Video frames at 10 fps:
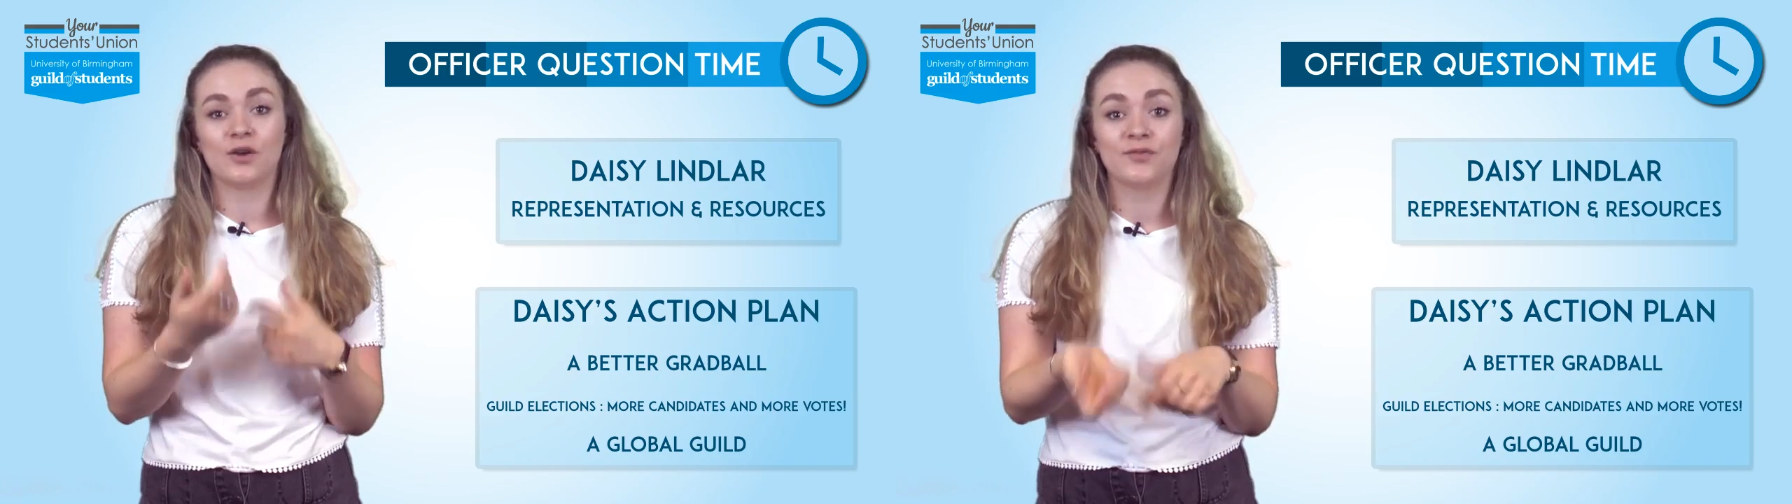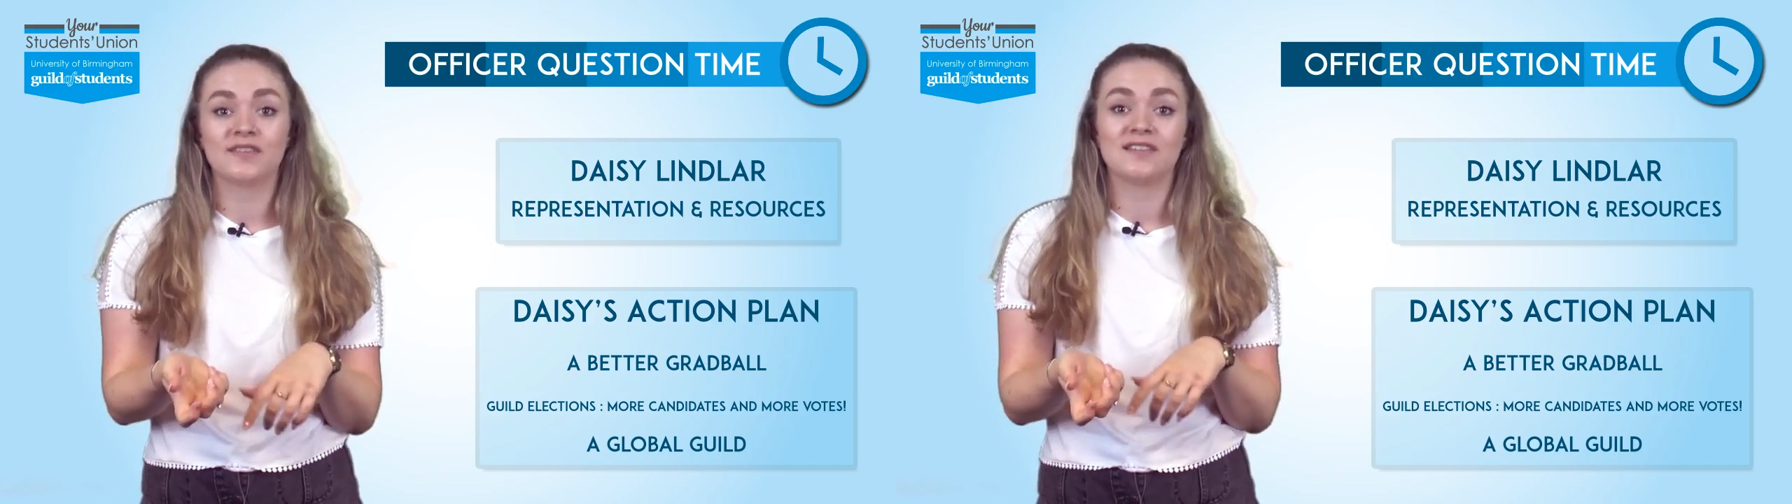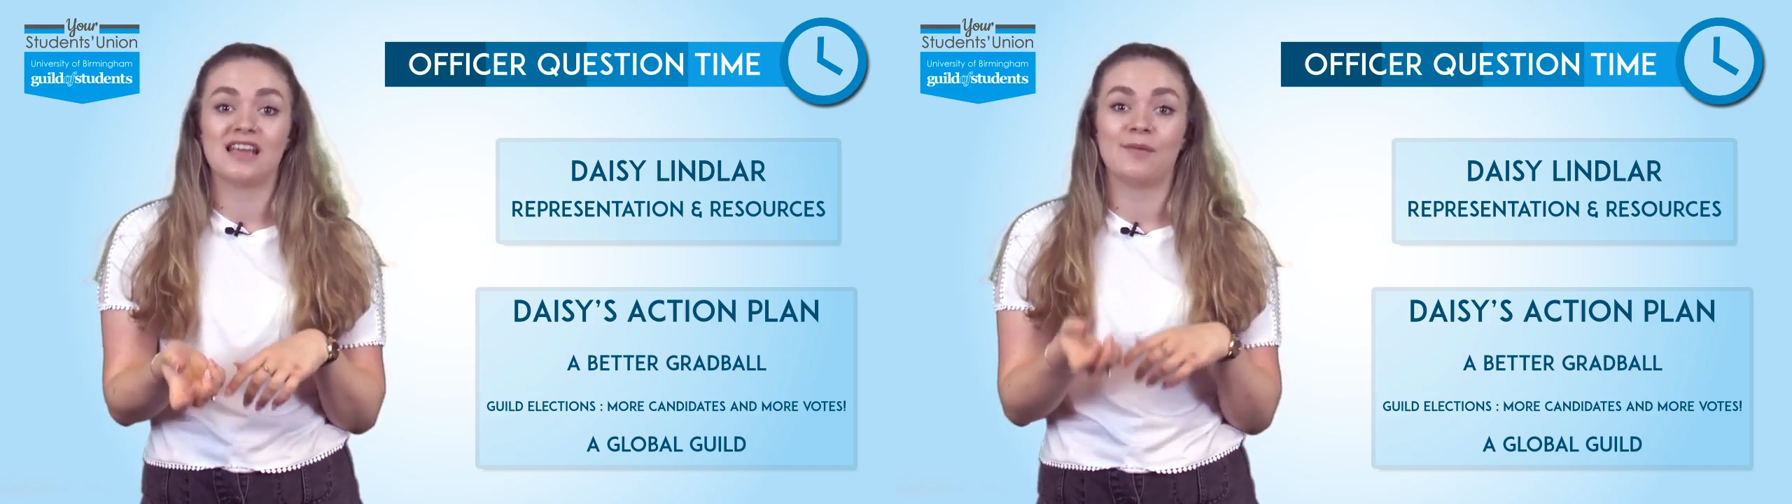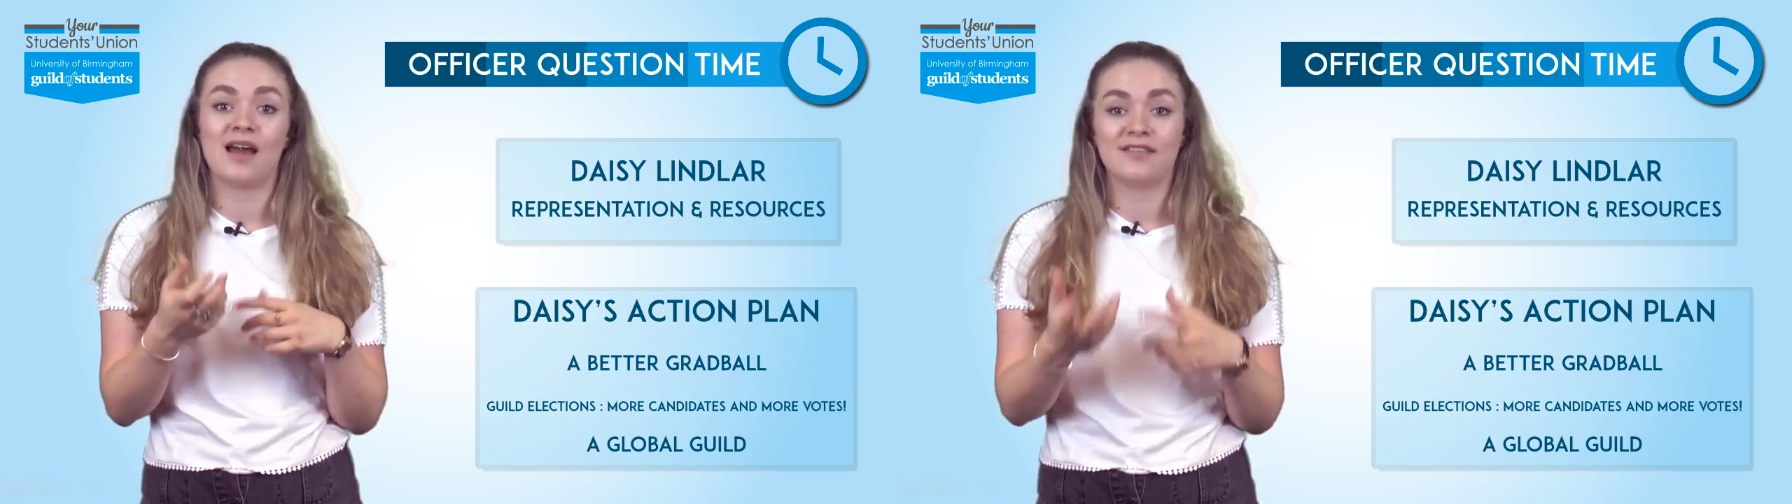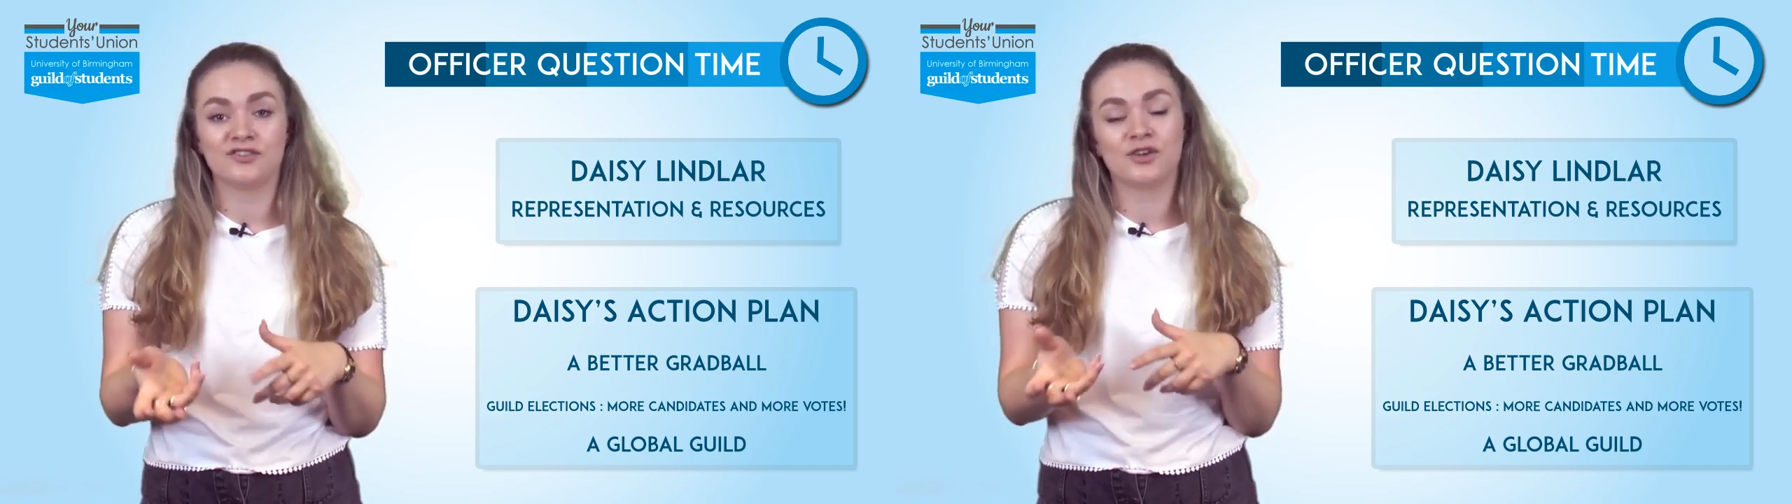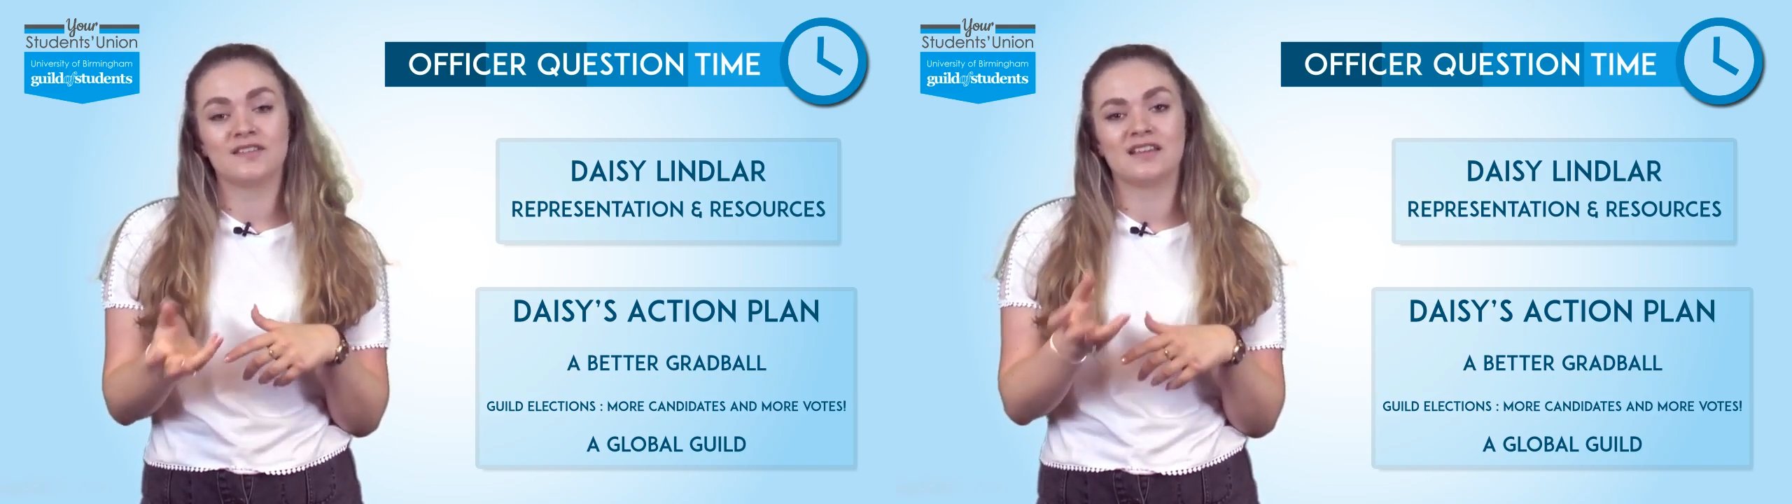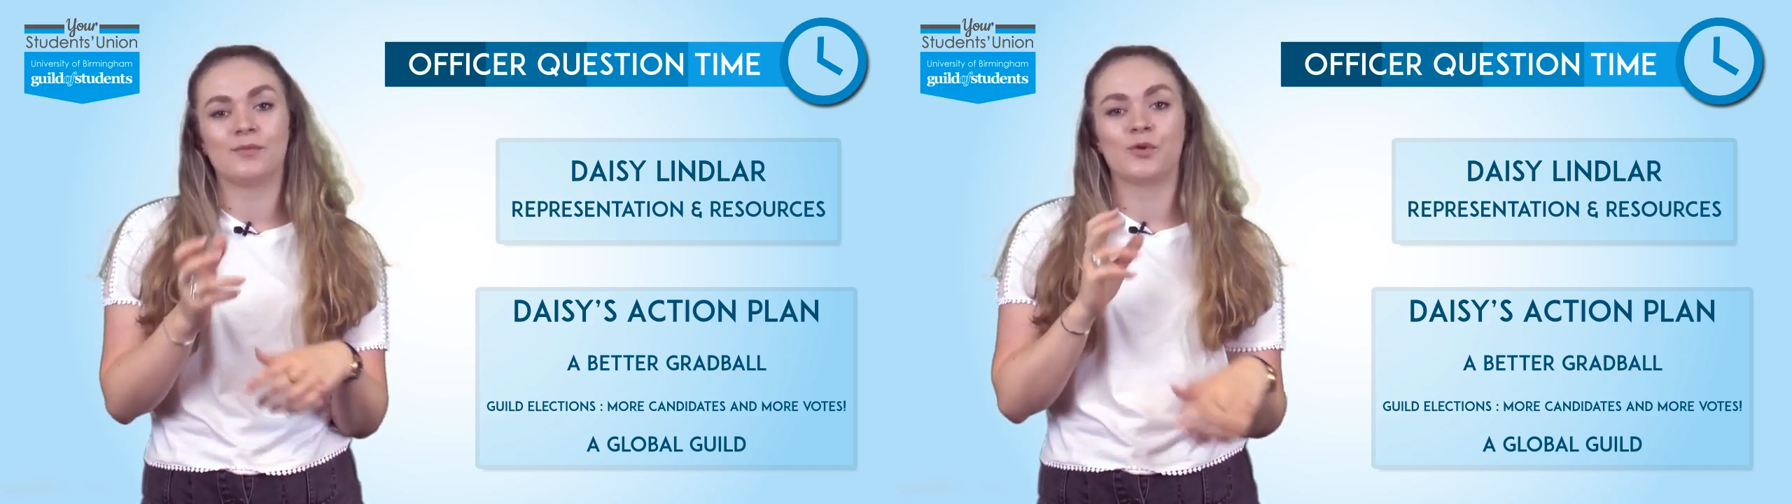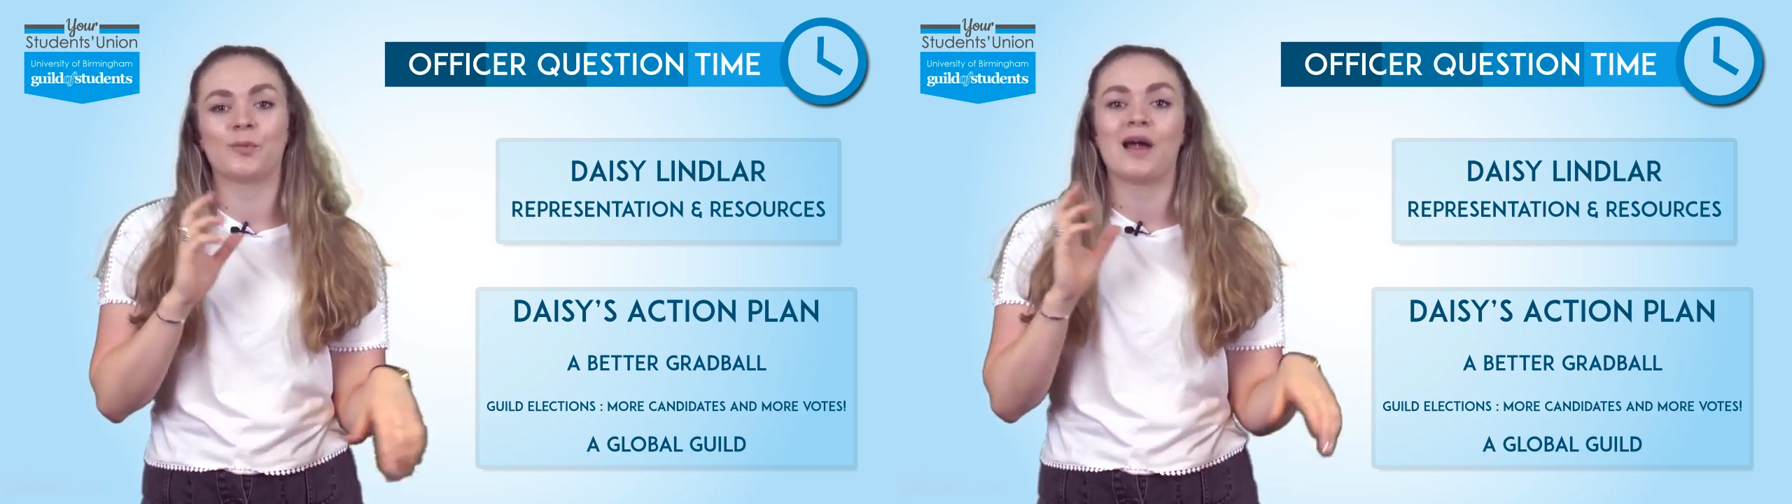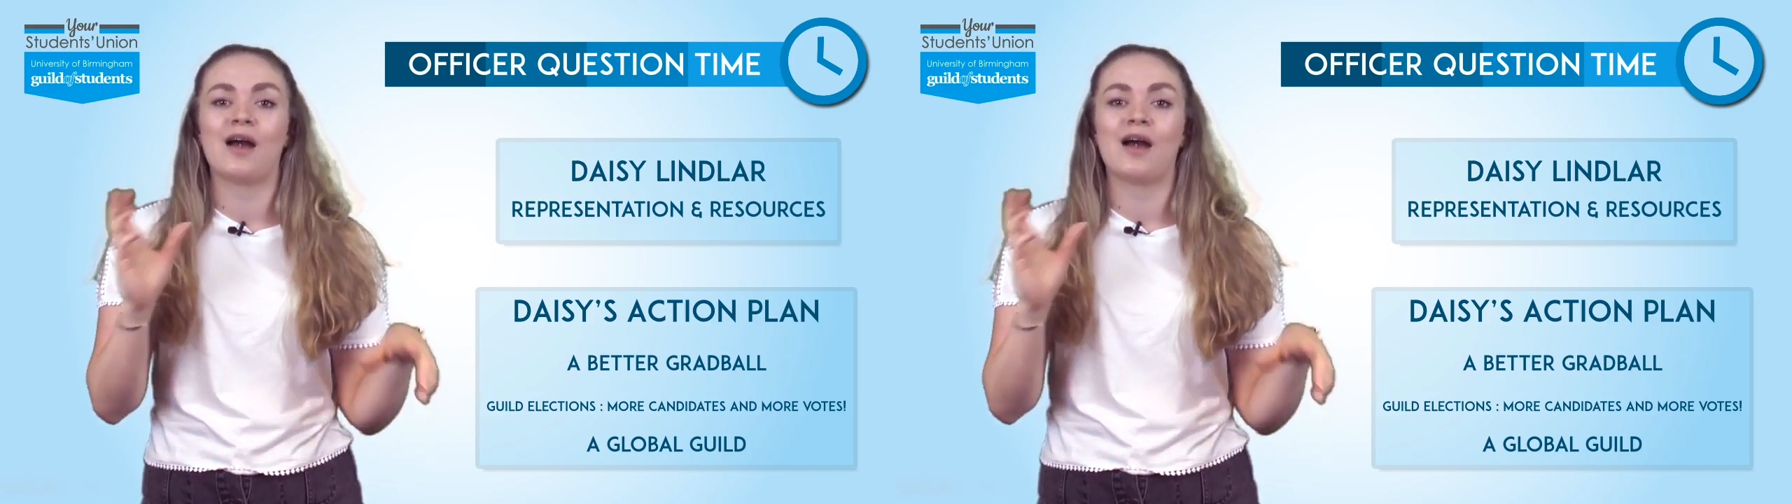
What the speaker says: officer team and the trustee board about